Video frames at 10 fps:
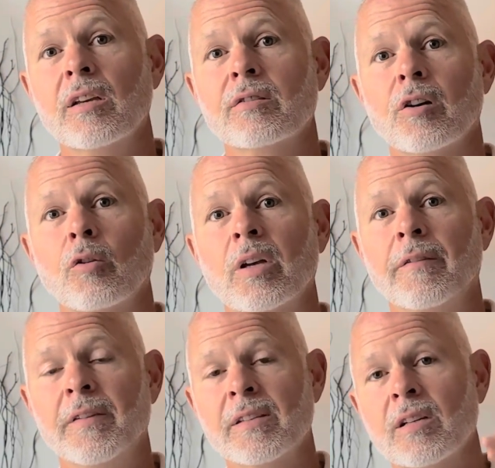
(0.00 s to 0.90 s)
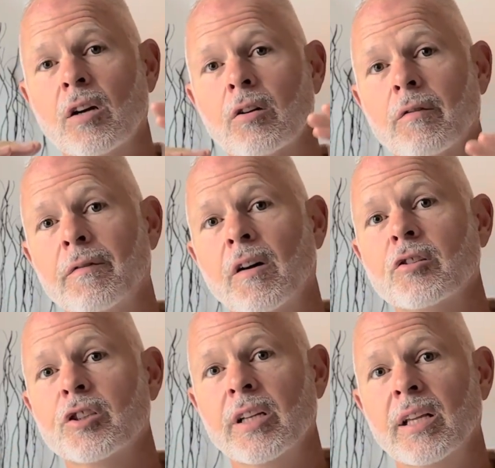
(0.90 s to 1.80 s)
So if it's under
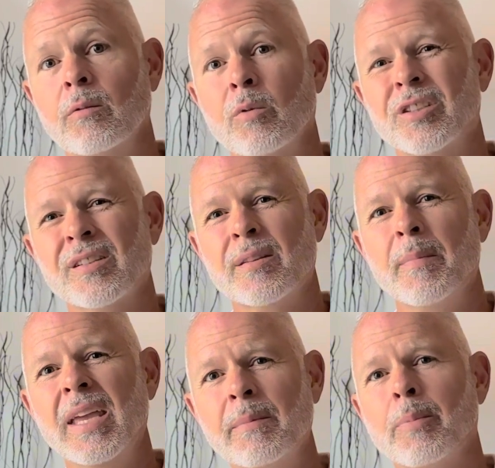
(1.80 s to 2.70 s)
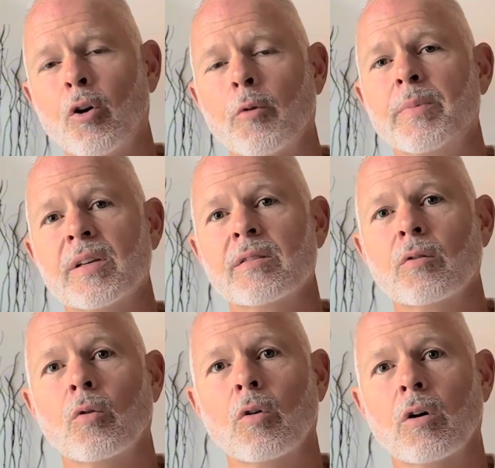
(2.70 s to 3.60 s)
functioning, which is the main purpose
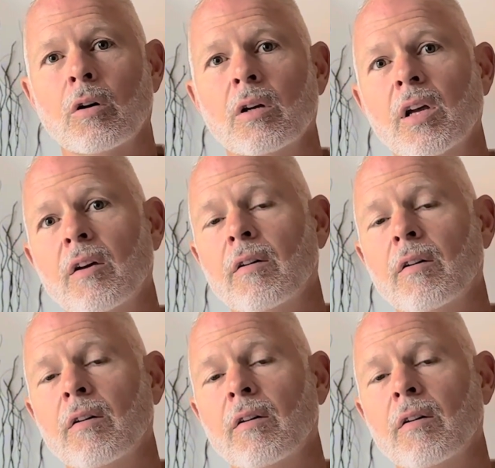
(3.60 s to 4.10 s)
or